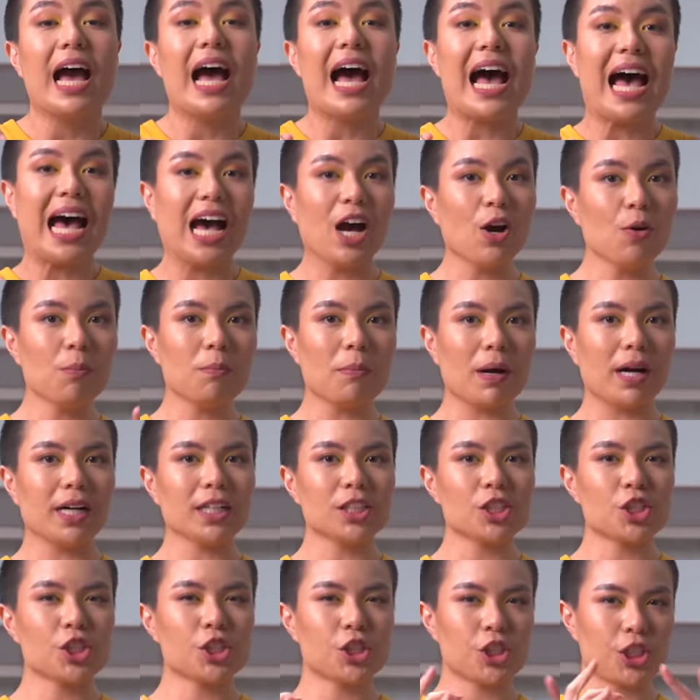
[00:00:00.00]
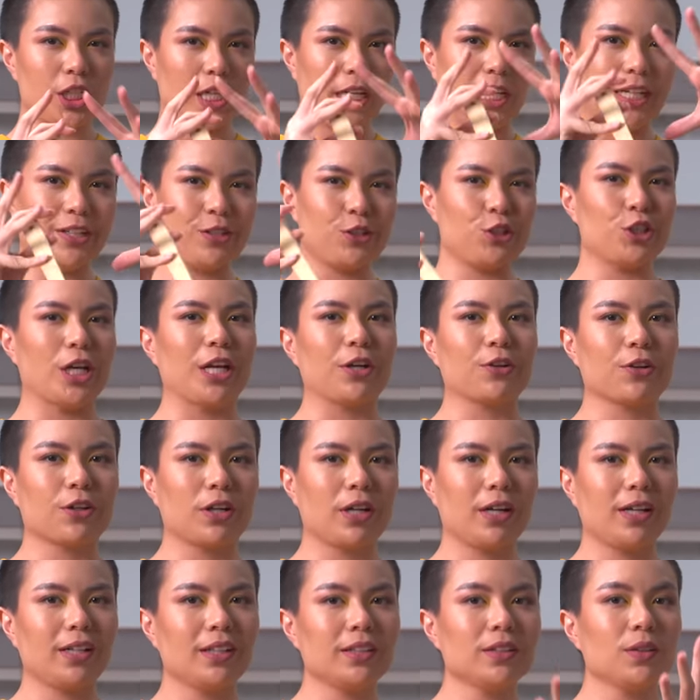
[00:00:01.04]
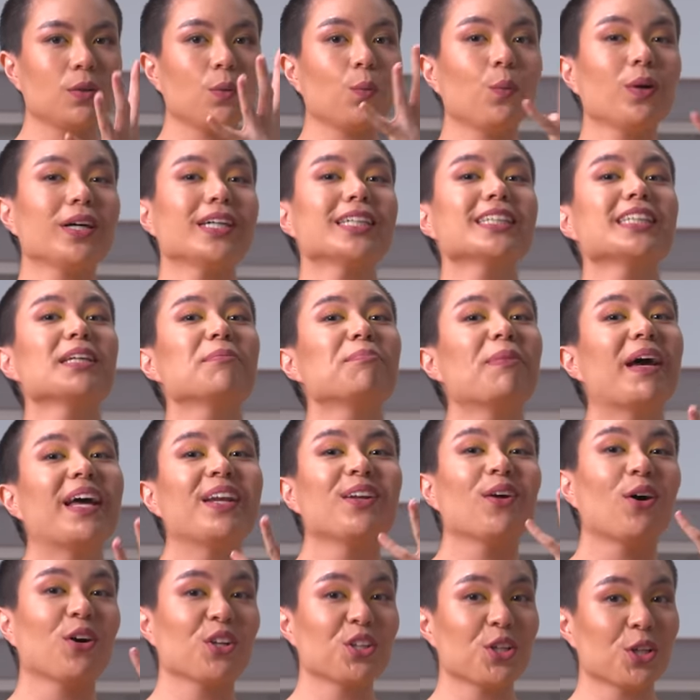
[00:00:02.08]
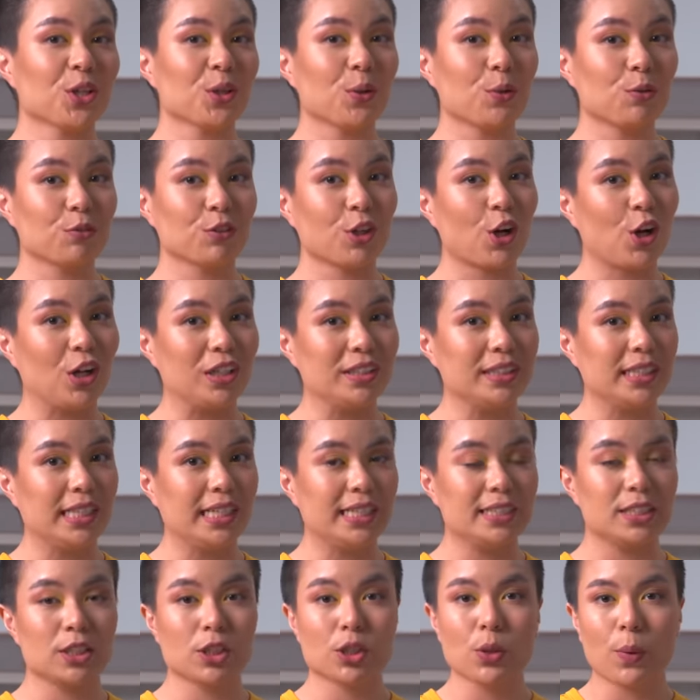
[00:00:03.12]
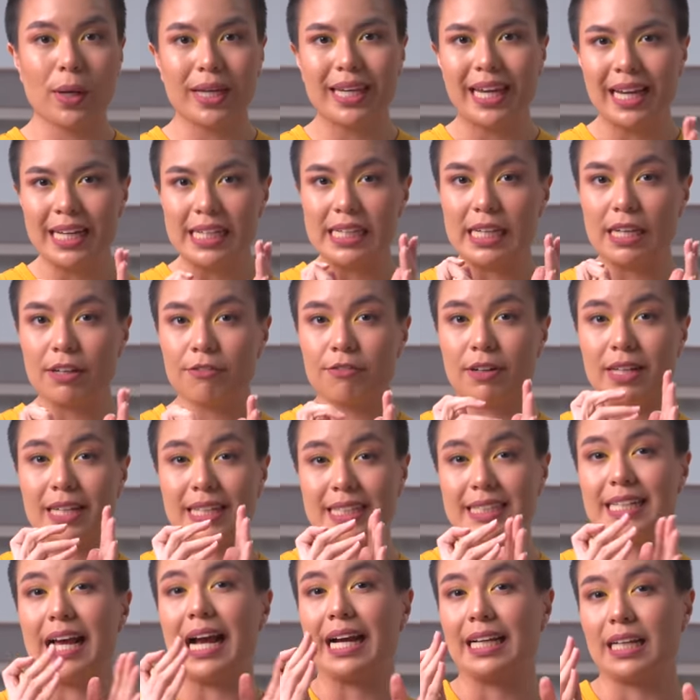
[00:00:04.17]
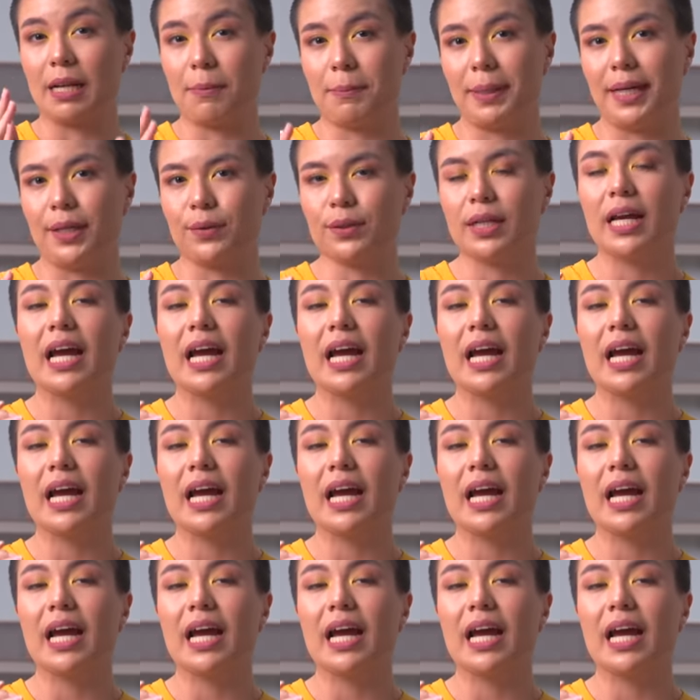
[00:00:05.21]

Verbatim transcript: How much in general will depend on your overall needs, so I can't give an exact amount.